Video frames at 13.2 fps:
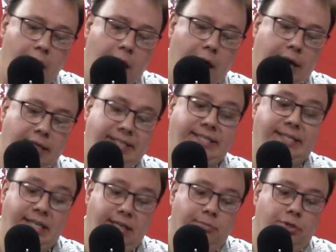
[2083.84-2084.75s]
And it
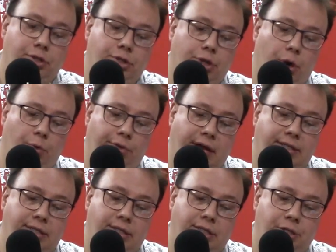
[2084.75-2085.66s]
seems as though
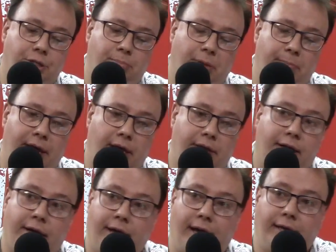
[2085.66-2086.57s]
that decision's been made
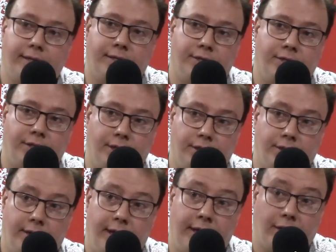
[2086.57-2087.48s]
that Keita this
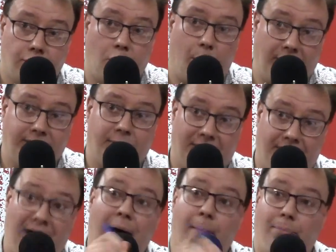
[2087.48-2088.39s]
season is going to be
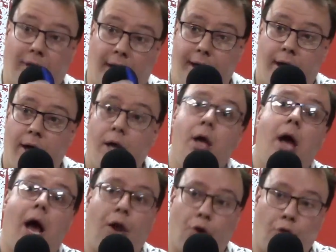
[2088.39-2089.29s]
that player
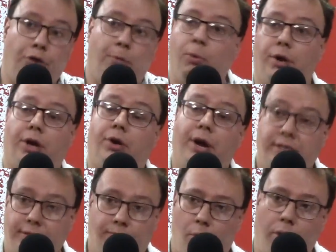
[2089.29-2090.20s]
and not the more
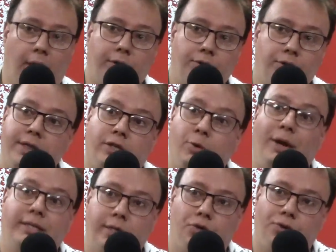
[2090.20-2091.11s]
aggressive one. I just think that's
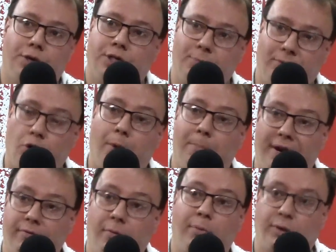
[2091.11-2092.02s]
quite interesting. We've got a
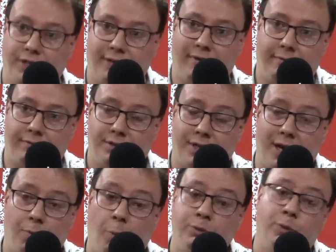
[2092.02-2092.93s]
bit of a body of evidence
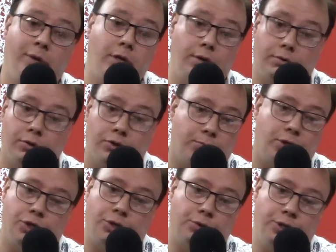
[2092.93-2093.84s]
now, up to and including the
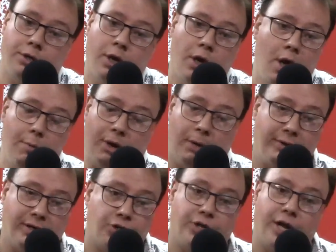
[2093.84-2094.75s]
substitution. When he
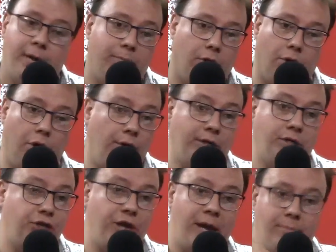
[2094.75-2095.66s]
brings Chamberlain on,
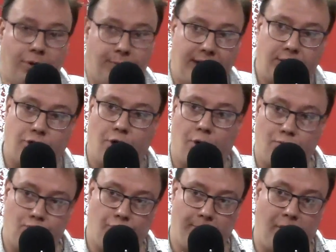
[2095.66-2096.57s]
it's Chamberlain who gets to go
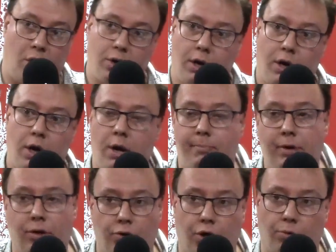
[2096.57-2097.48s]
and run amok.
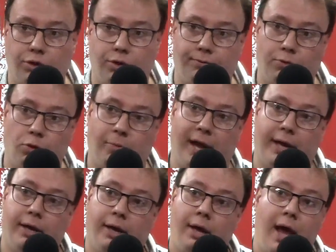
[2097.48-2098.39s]
Milner goes to
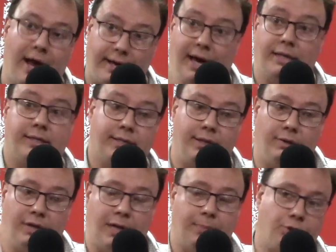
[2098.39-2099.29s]
full-back, and Keita
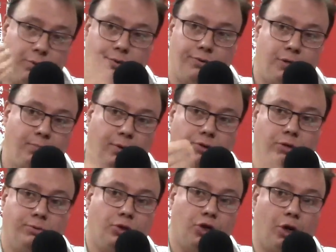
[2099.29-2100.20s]
still keeps doing the
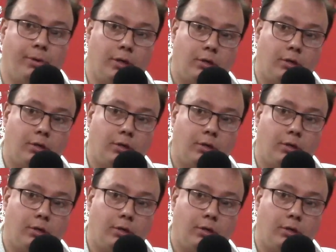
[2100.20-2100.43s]
responsible job.